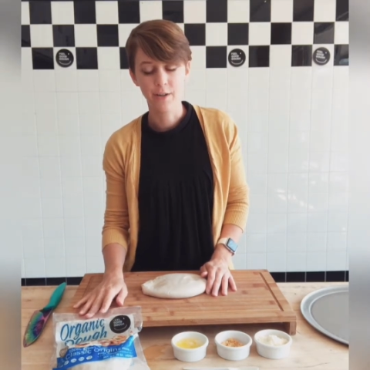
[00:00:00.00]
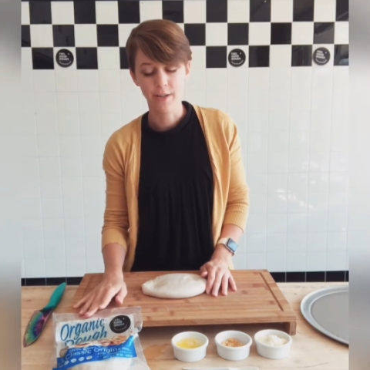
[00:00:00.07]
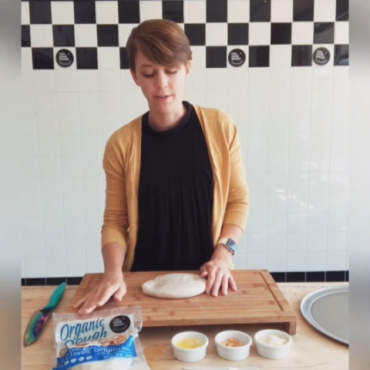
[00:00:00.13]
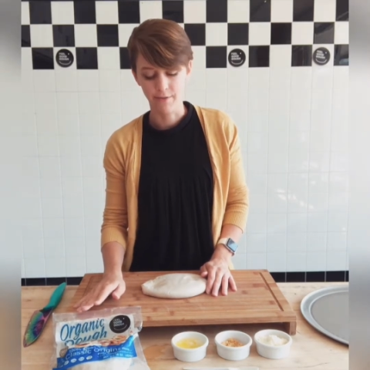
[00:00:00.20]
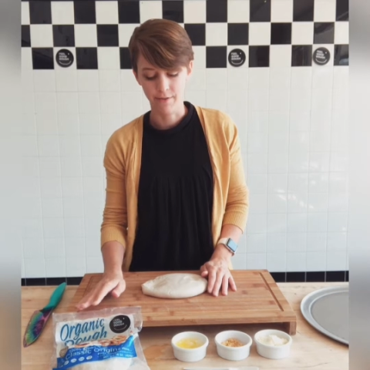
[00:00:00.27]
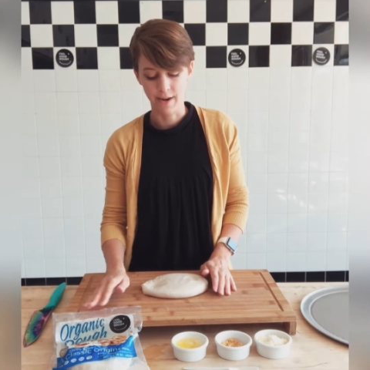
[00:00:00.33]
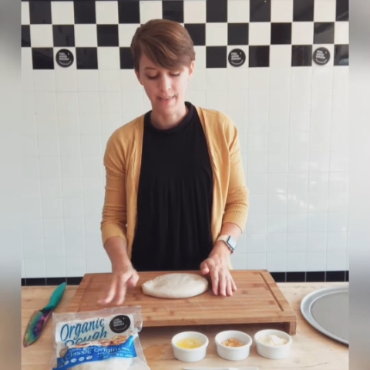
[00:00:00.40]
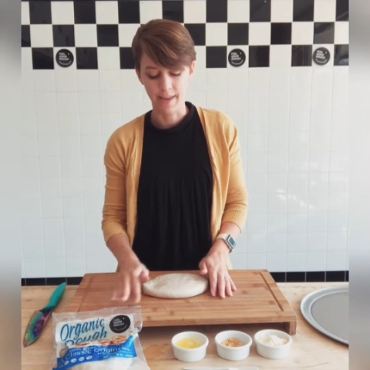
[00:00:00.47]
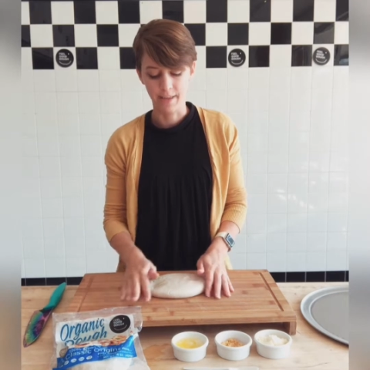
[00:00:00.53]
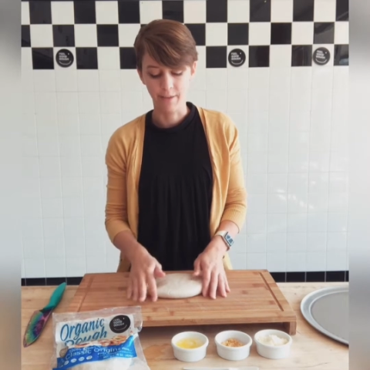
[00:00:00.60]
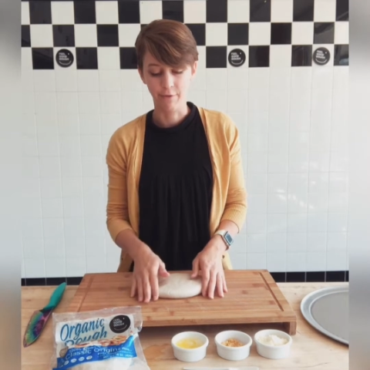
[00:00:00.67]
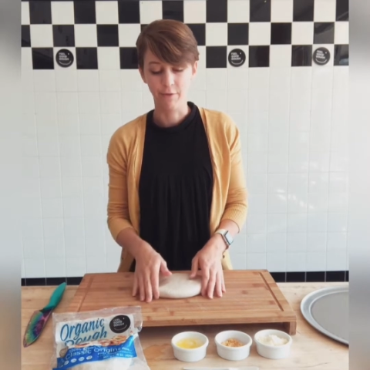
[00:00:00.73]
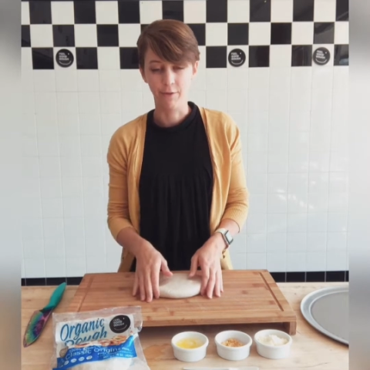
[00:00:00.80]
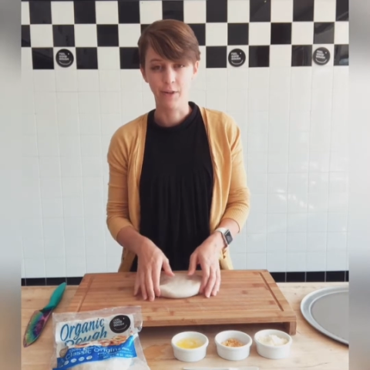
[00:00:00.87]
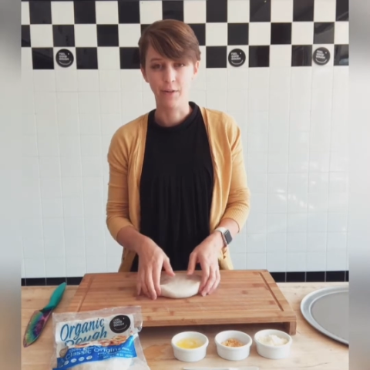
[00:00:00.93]
You can find that in
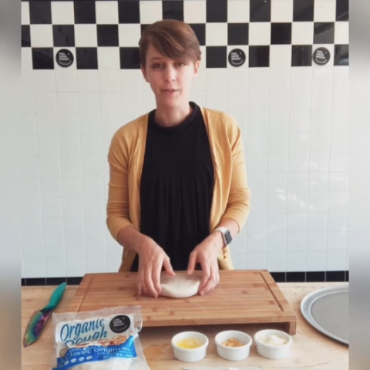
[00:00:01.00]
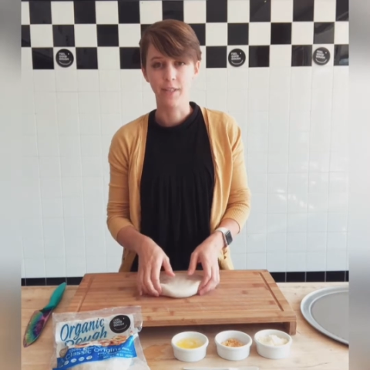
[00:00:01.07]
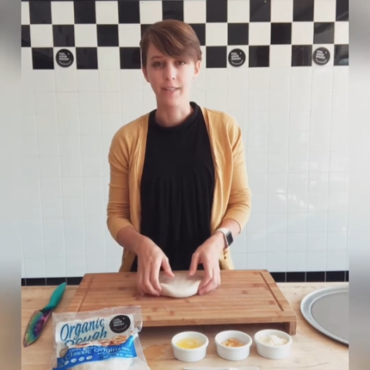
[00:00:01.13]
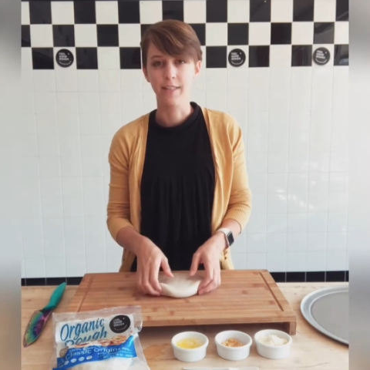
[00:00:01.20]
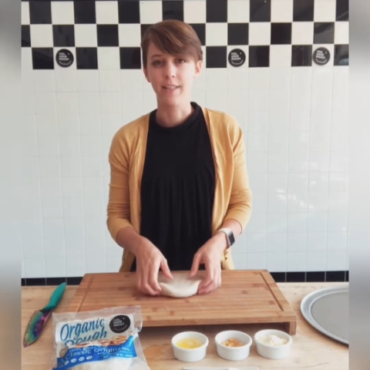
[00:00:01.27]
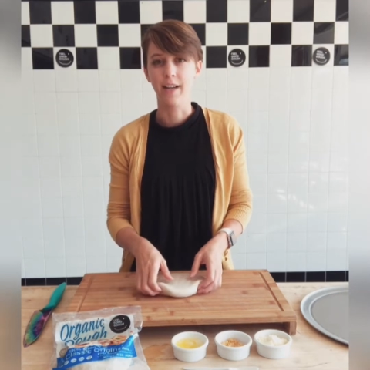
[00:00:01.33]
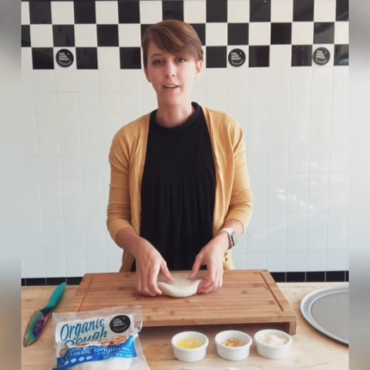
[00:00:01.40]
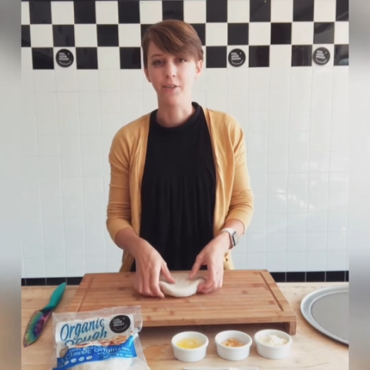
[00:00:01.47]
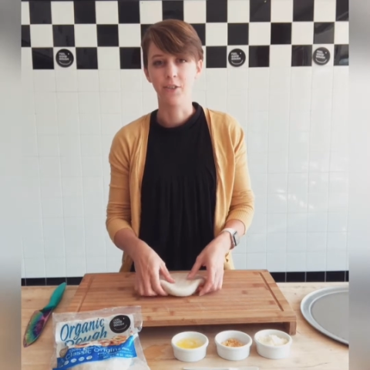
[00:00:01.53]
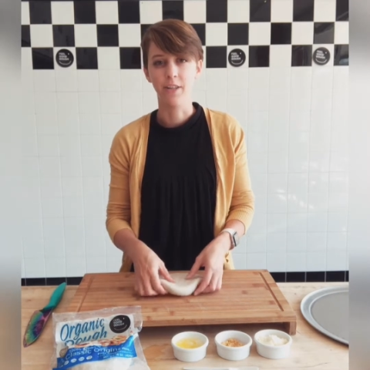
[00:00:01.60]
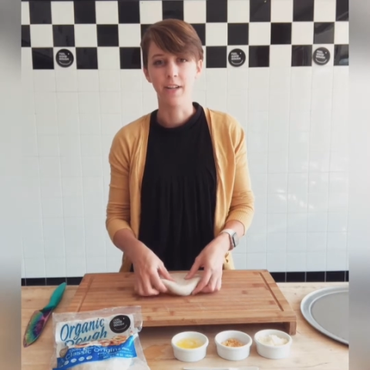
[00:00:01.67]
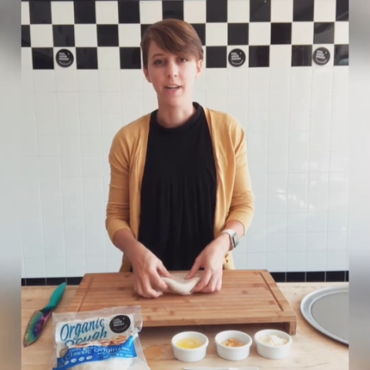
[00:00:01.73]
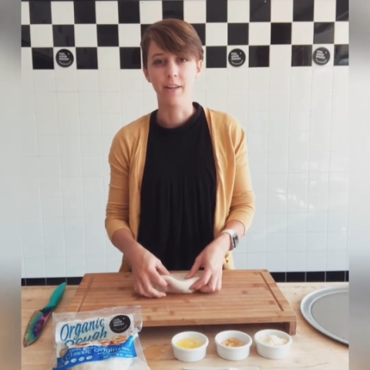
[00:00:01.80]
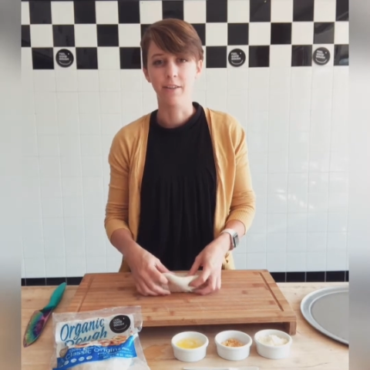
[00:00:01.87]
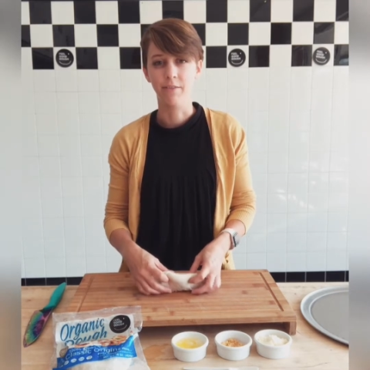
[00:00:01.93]
the frozen
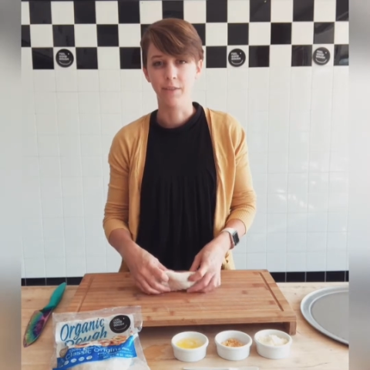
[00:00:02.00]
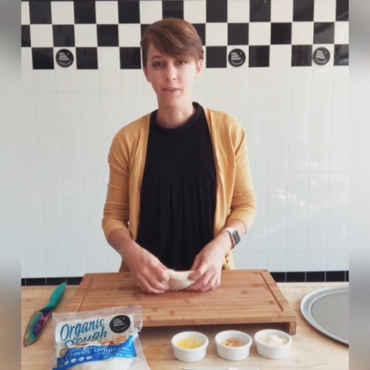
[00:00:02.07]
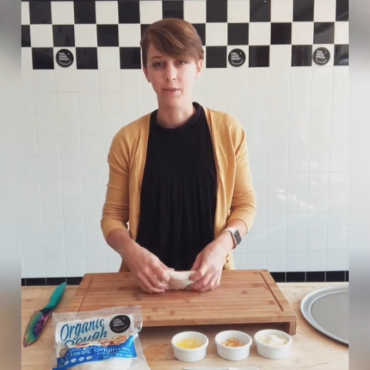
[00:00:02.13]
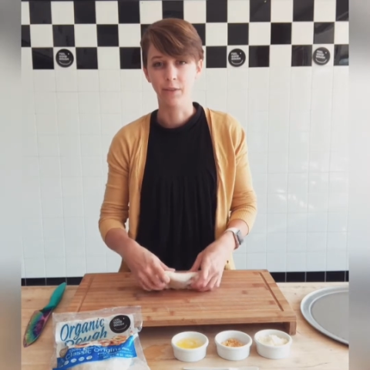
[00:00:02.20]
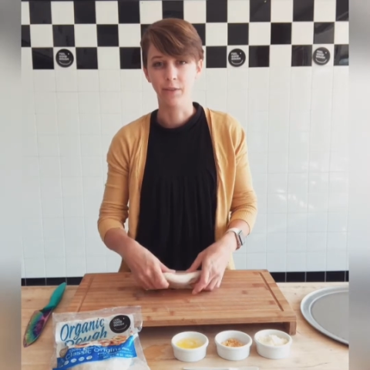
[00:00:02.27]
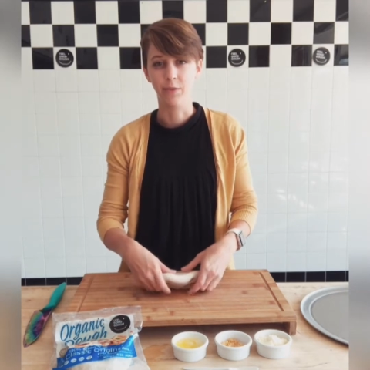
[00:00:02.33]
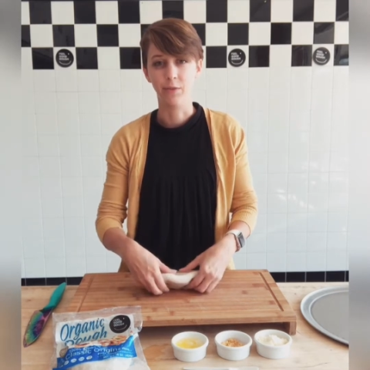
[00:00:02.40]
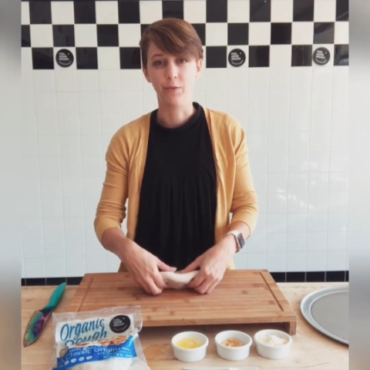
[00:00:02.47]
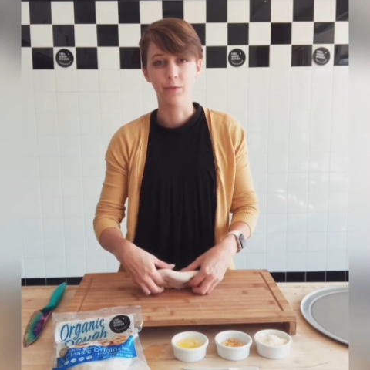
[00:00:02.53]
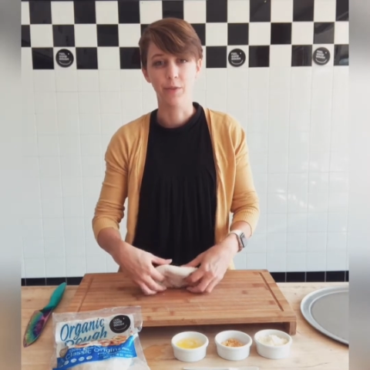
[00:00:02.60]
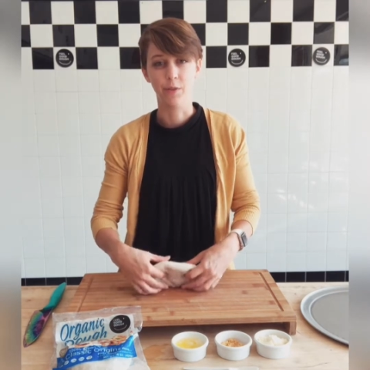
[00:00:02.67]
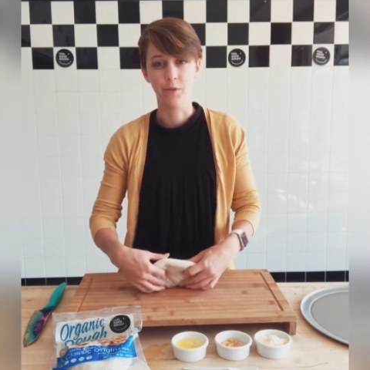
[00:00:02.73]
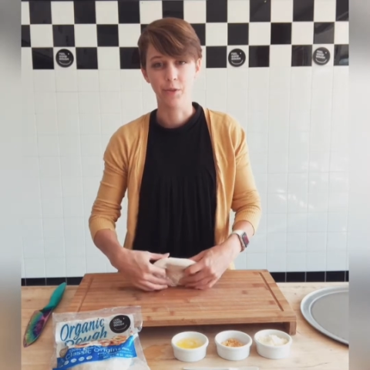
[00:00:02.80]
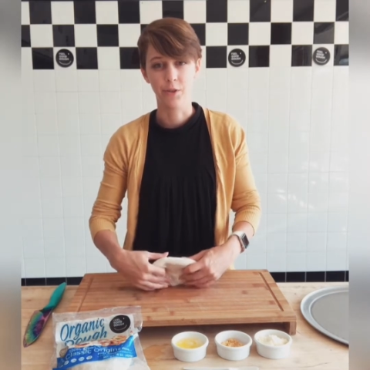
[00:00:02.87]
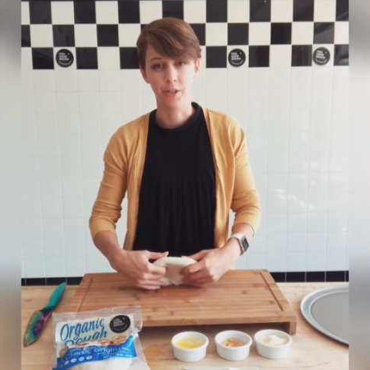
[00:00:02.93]
section of your local
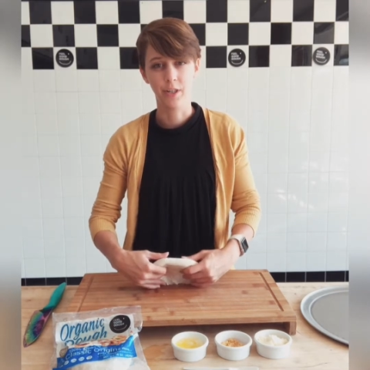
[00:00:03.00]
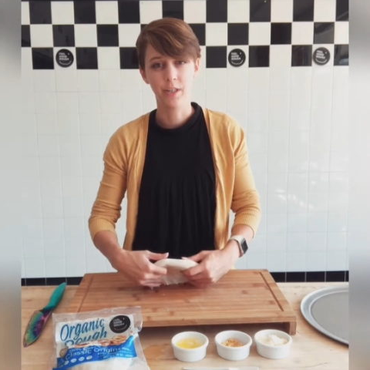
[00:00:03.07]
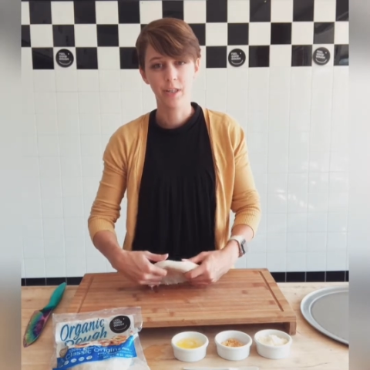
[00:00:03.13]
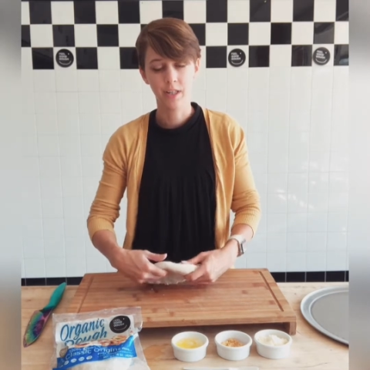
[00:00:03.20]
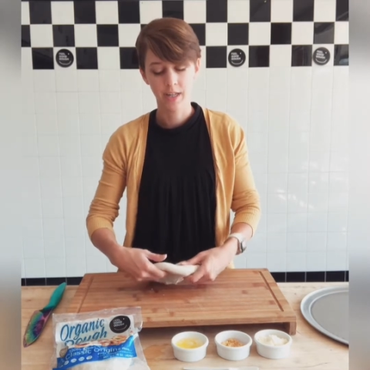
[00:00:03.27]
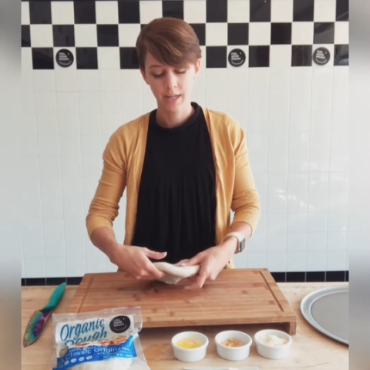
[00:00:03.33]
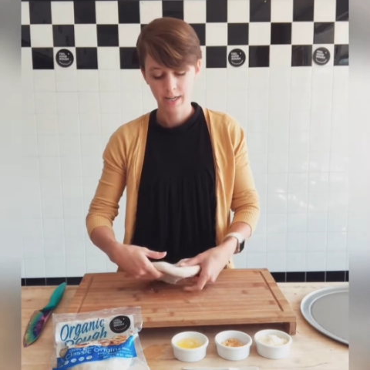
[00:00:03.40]
grocer.